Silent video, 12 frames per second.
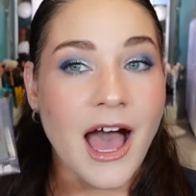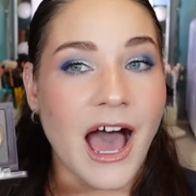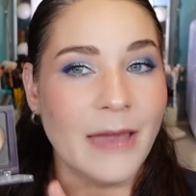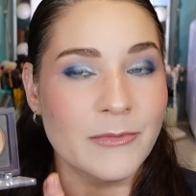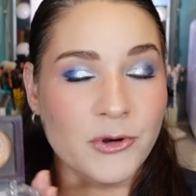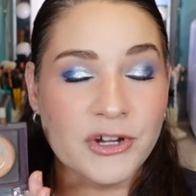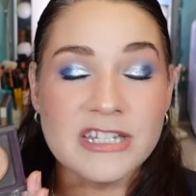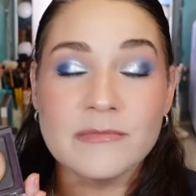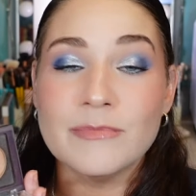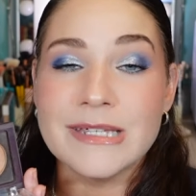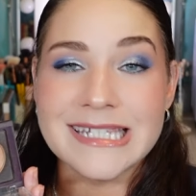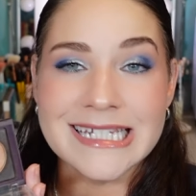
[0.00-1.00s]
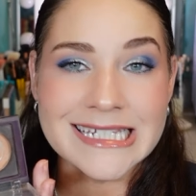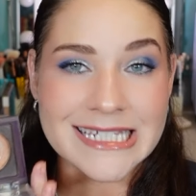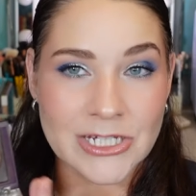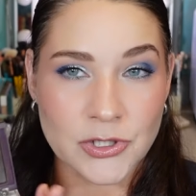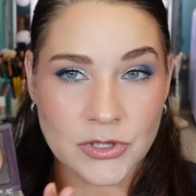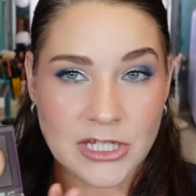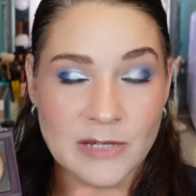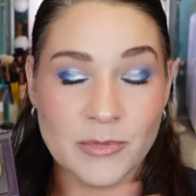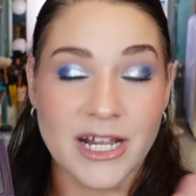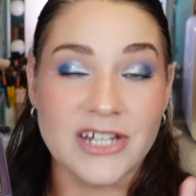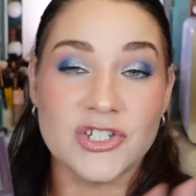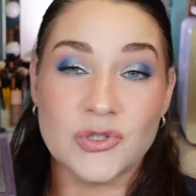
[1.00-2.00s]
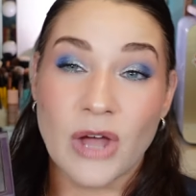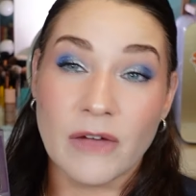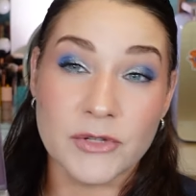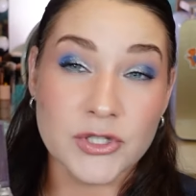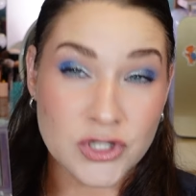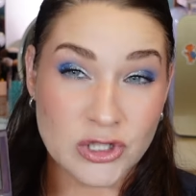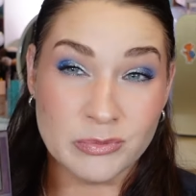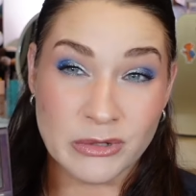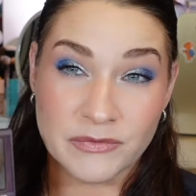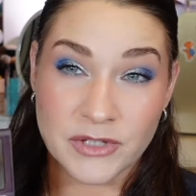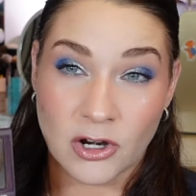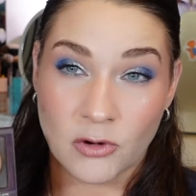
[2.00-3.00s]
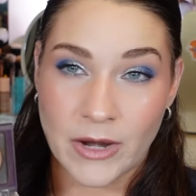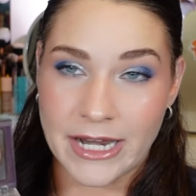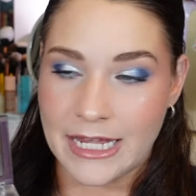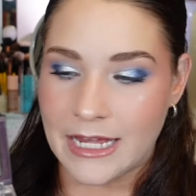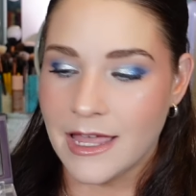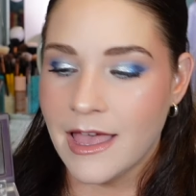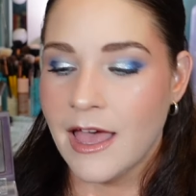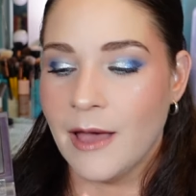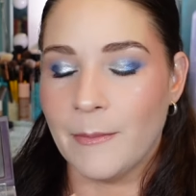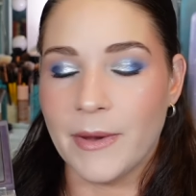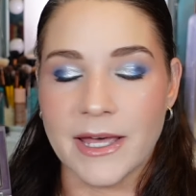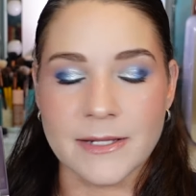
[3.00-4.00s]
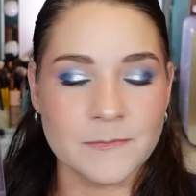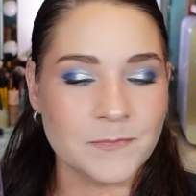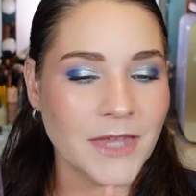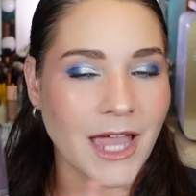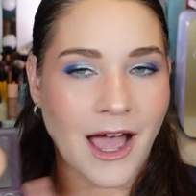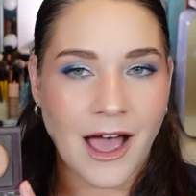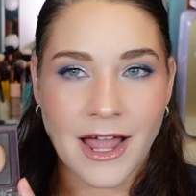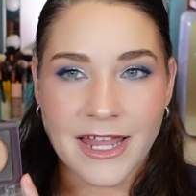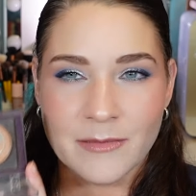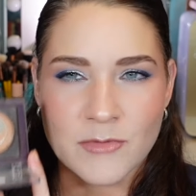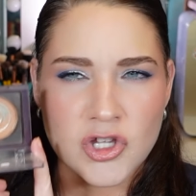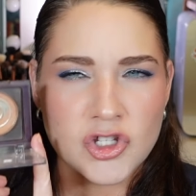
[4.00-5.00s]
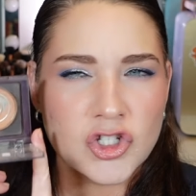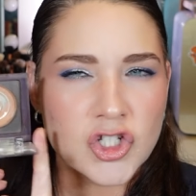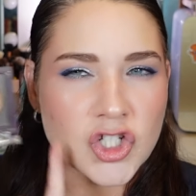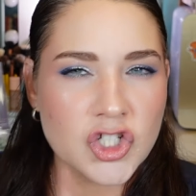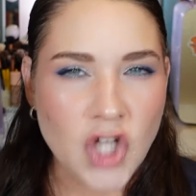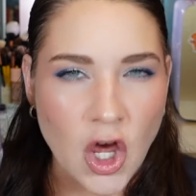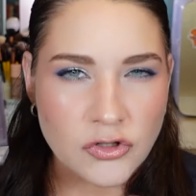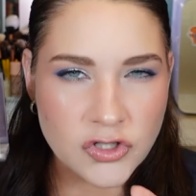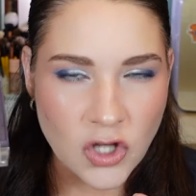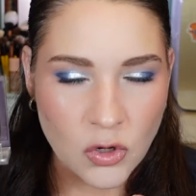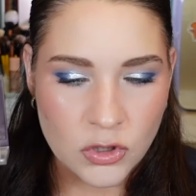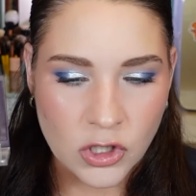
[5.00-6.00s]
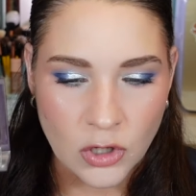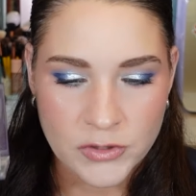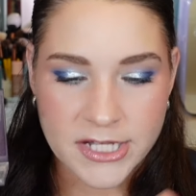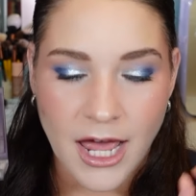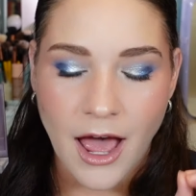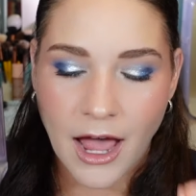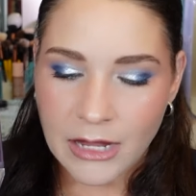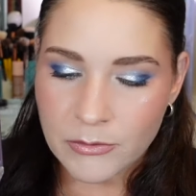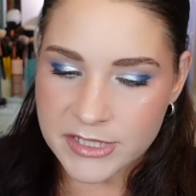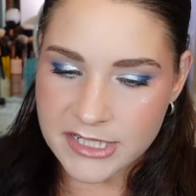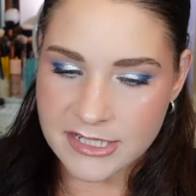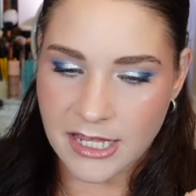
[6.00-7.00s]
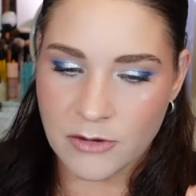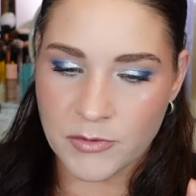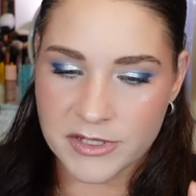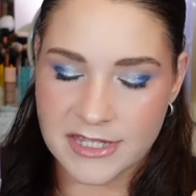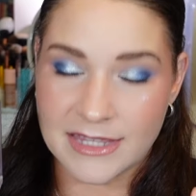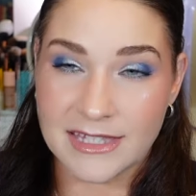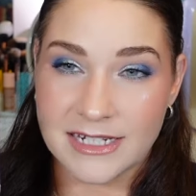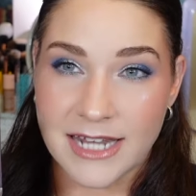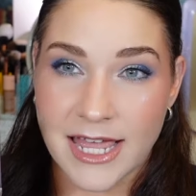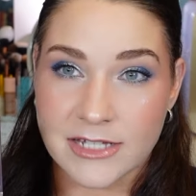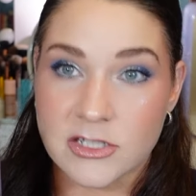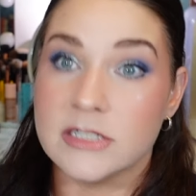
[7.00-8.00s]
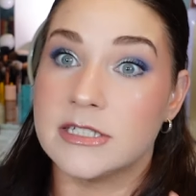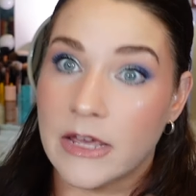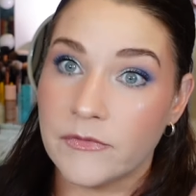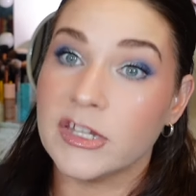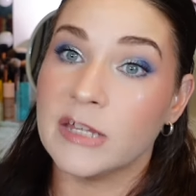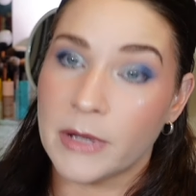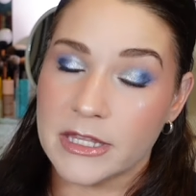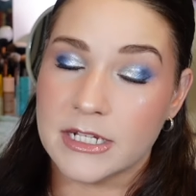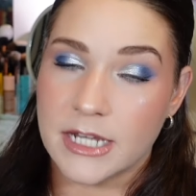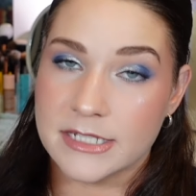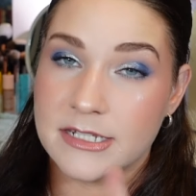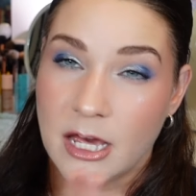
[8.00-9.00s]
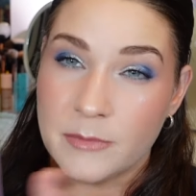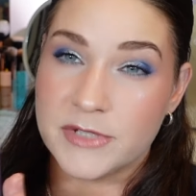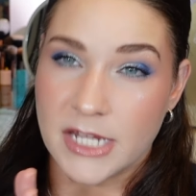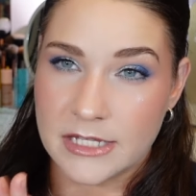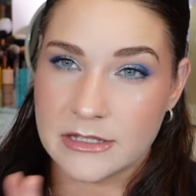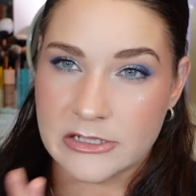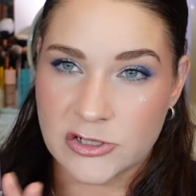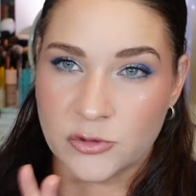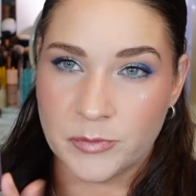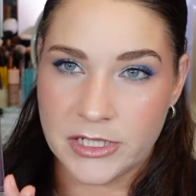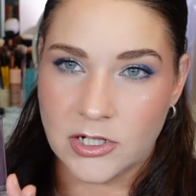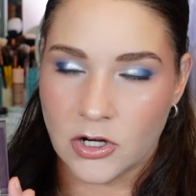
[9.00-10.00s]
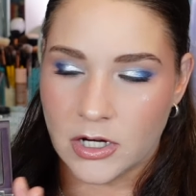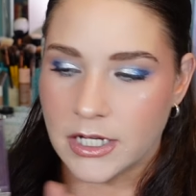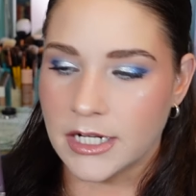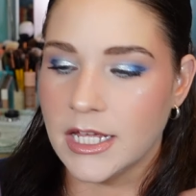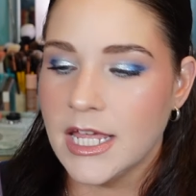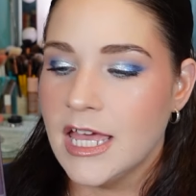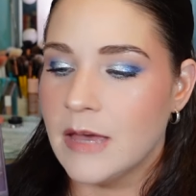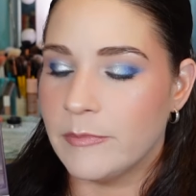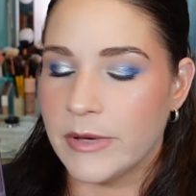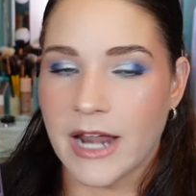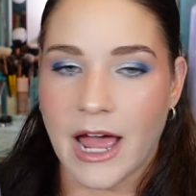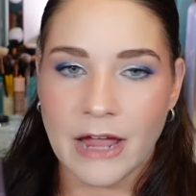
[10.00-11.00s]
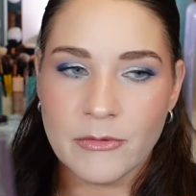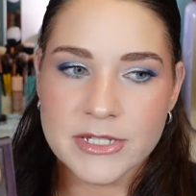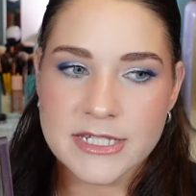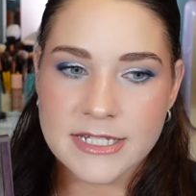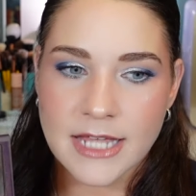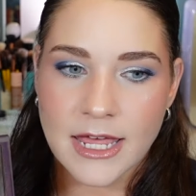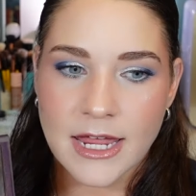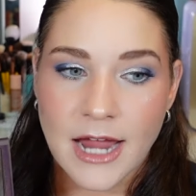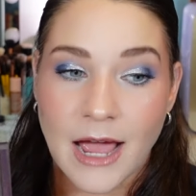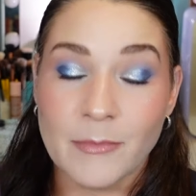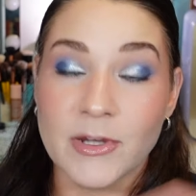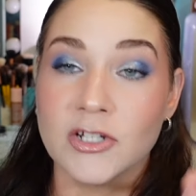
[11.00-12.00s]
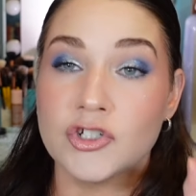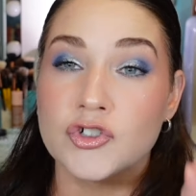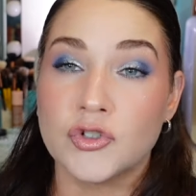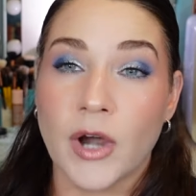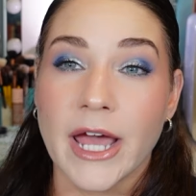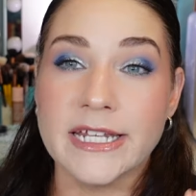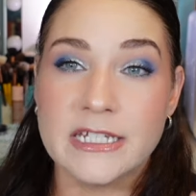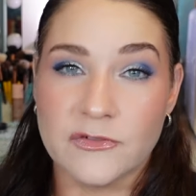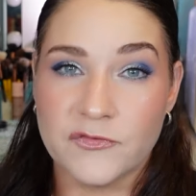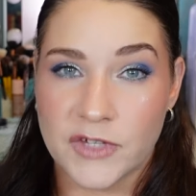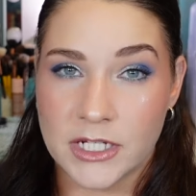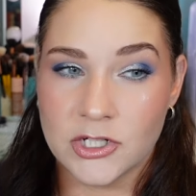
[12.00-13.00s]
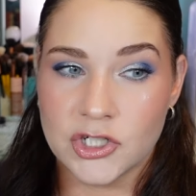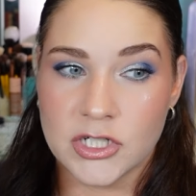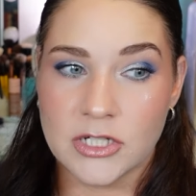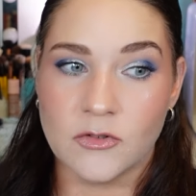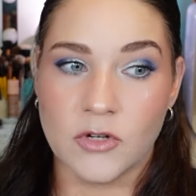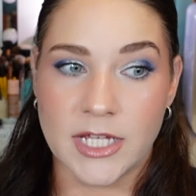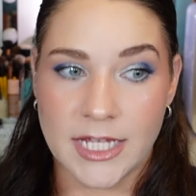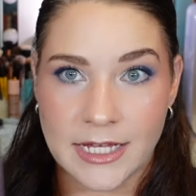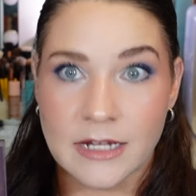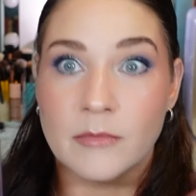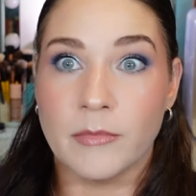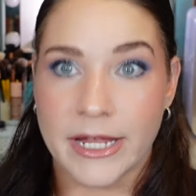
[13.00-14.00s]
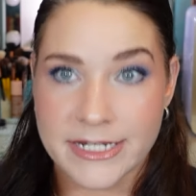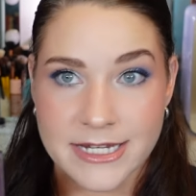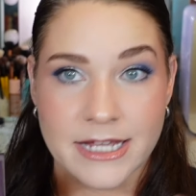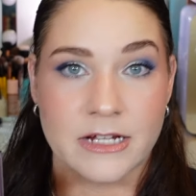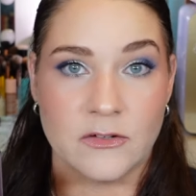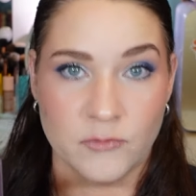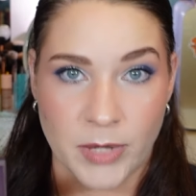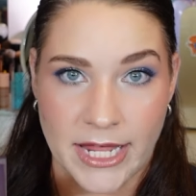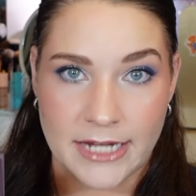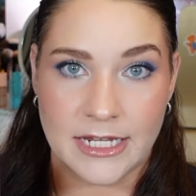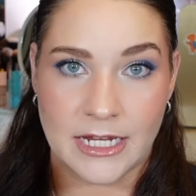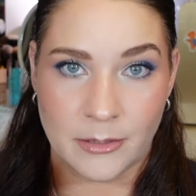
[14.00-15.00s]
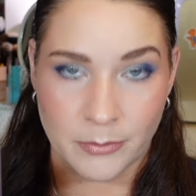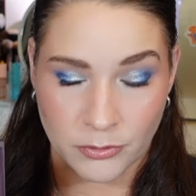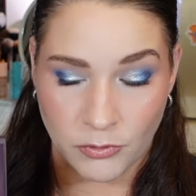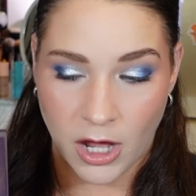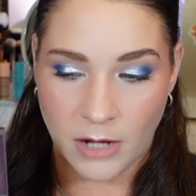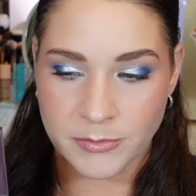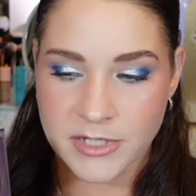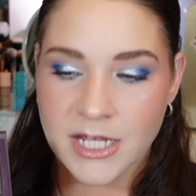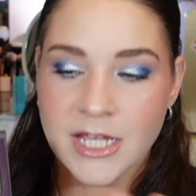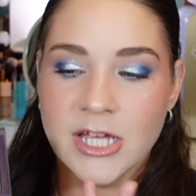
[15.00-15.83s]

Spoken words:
I'm going to miss it dearly, but I do have a dupe of it already, but I am so close. I would say within the next, definitely by the next update, this will be gone, but I would say I'm going to try to finish it in my Deck of Panning prompt.